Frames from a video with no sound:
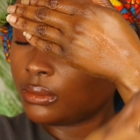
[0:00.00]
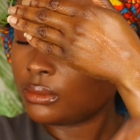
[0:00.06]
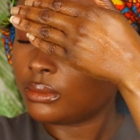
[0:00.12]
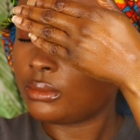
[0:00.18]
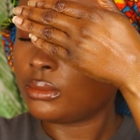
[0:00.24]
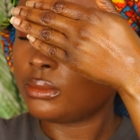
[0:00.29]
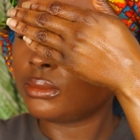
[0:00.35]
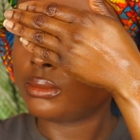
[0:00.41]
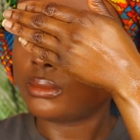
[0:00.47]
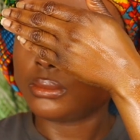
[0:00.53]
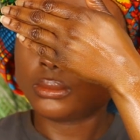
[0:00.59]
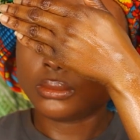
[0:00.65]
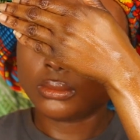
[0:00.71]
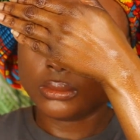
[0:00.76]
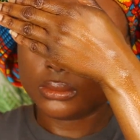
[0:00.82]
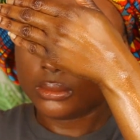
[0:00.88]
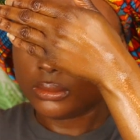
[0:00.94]
I'm serving you
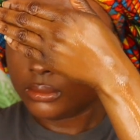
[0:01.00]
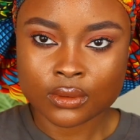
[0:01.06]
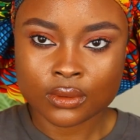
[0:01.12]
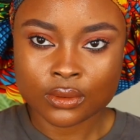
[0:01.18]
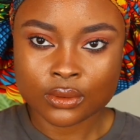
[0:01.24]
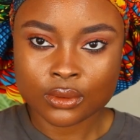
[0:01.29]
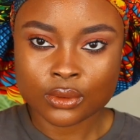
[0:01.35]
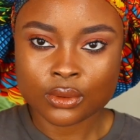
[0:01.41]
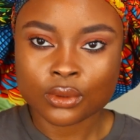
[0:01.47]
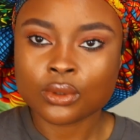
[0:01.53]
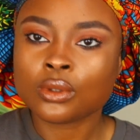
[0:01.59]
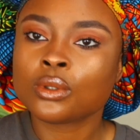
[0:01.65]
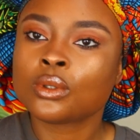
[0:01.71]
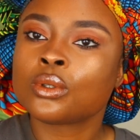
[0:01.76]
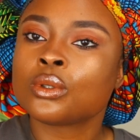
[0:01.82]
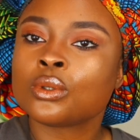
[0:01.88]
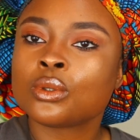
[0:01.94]
guys looks, and I hope you
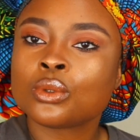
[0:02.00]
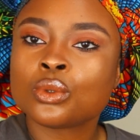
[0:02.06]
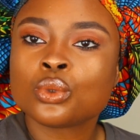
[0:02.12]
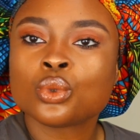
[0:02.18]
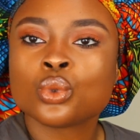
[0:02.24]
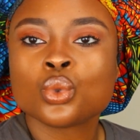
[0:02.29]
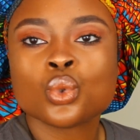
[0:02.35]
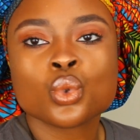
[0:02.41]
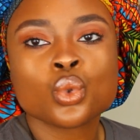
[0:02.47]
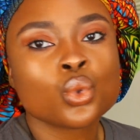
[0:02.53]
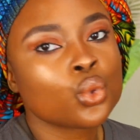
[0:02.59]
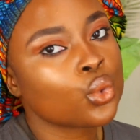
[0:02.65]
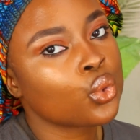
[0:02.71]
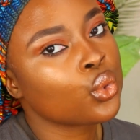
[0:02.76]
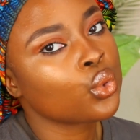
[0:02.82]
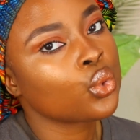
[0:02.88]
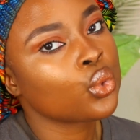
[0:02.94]
enjoyed the rest of this video.
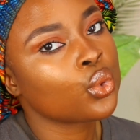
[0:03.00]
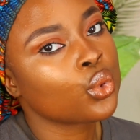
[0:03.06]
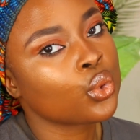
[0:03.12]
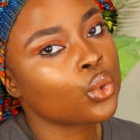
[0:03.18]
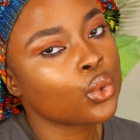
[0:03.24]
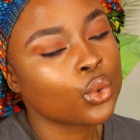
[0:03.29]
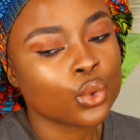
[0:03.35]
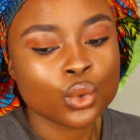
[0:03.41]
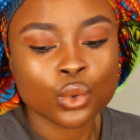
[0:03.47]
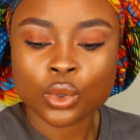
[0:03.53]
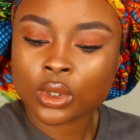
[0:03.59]
See you in my next one.